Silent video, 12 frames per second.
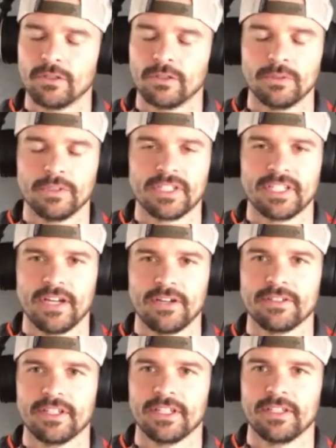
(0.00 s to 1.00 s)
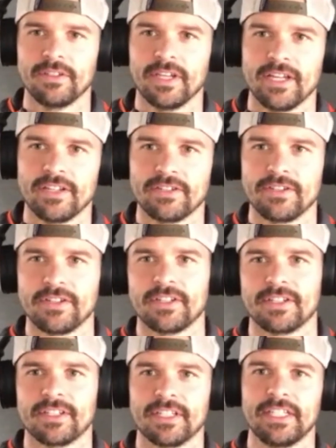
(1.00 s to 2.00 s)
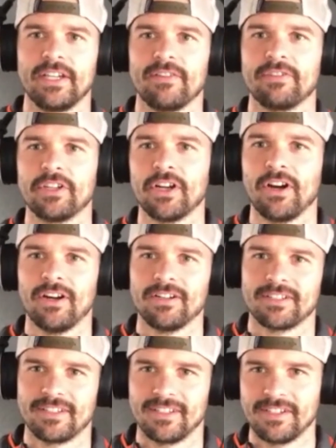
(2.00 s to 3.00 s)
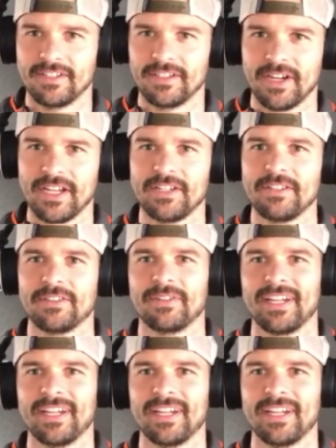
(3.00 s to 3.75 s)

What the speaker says: Well, it sounds like you guys are you have good hearts and you're trying to do the right